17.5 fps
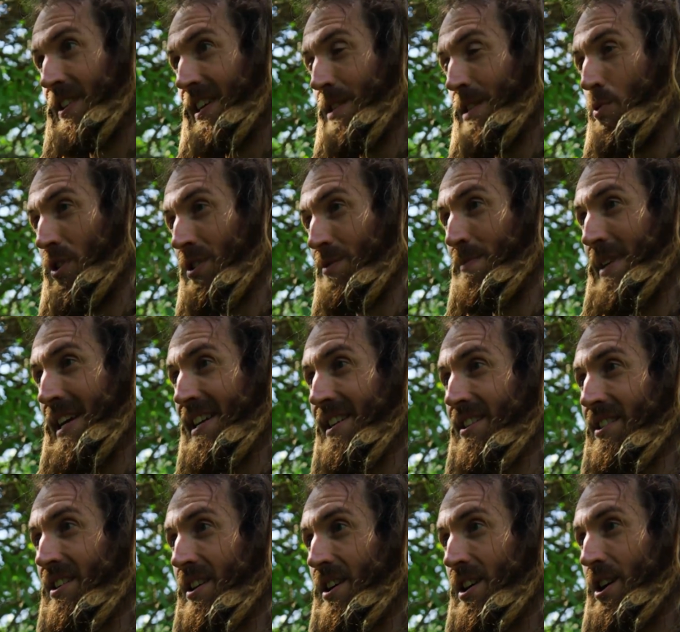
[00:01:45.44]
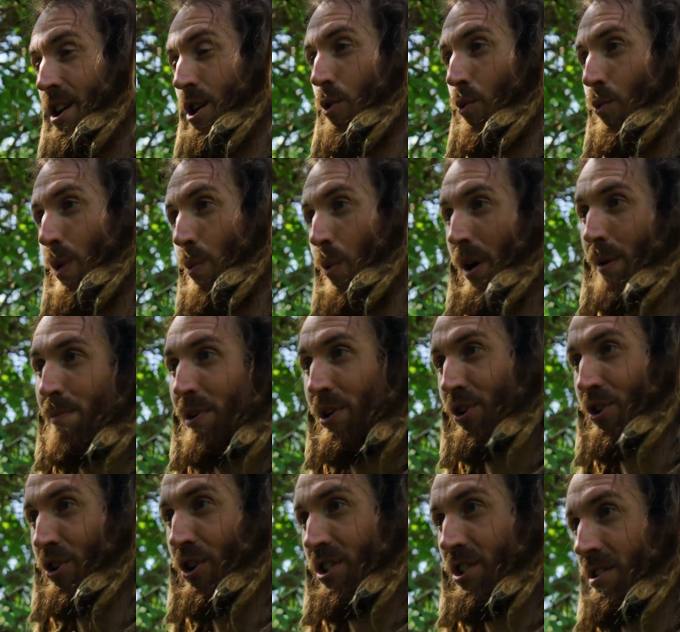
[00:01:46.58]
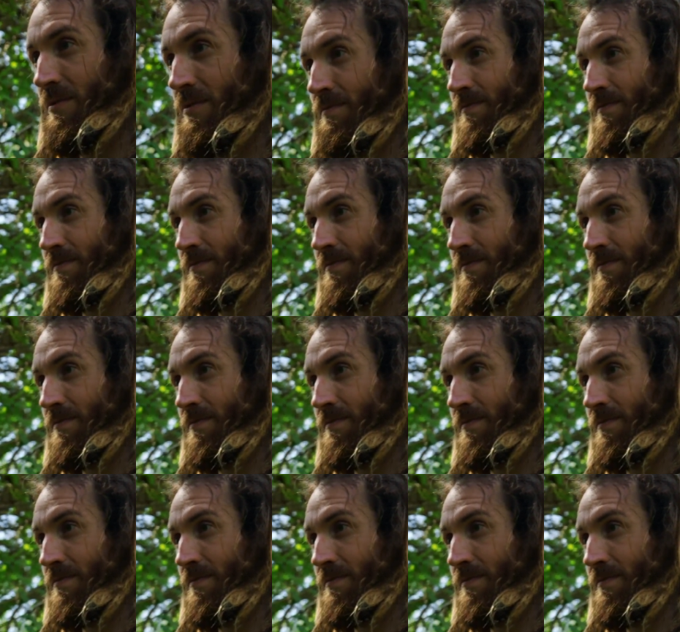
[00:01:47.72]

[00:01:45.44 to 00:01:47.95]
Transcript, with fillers: He wants bees. We want a bill hook.